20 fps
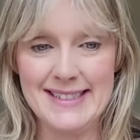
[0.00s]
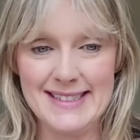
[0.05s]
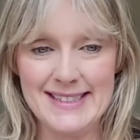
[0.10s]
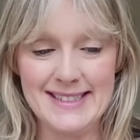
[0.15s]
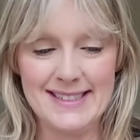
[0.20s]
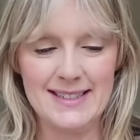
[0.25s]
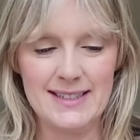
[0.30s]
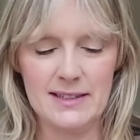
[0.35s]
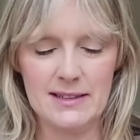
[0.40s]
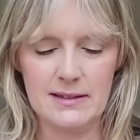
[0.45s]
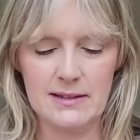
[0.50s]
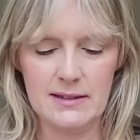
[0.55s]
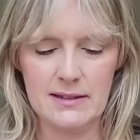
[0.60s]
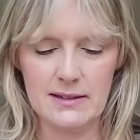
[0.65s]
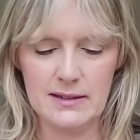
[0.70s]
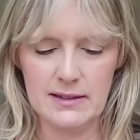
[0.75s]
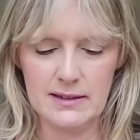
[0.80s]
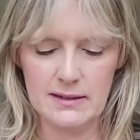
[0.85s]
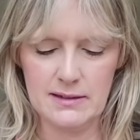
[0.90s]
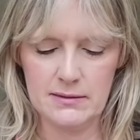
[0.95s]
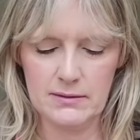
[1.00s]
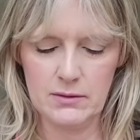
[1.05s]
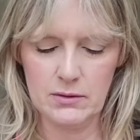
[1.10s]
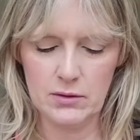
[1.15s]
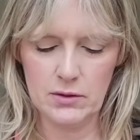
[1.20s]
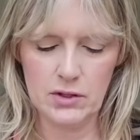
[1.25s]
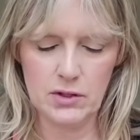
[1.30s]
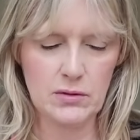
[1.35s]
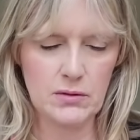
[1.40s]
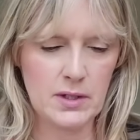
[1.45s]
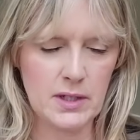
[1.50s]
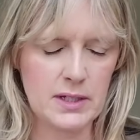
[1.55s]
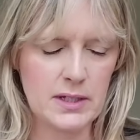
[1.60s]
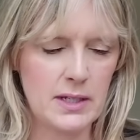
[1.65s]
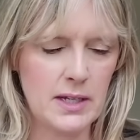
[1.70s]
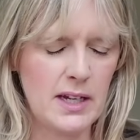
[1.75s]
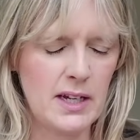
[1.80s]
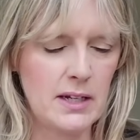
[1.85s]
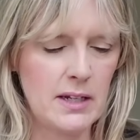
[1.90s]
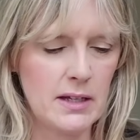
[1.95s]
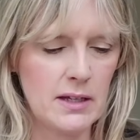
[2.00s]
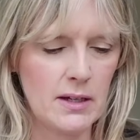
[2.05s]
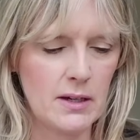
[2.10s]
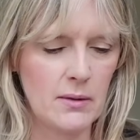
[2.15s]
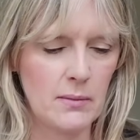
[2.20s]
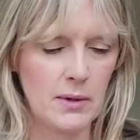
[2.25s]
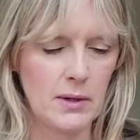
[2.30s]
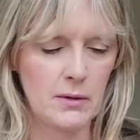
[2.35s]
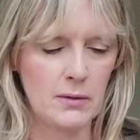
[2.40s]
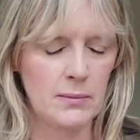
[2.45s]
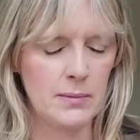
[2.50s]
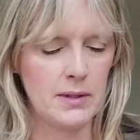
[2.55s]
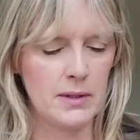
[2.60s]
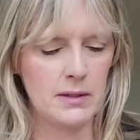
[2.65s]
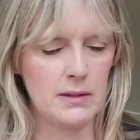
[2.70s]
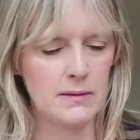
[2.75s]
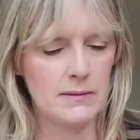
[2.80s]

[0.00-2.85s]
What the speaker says: I'm not sure they'd take it that well, but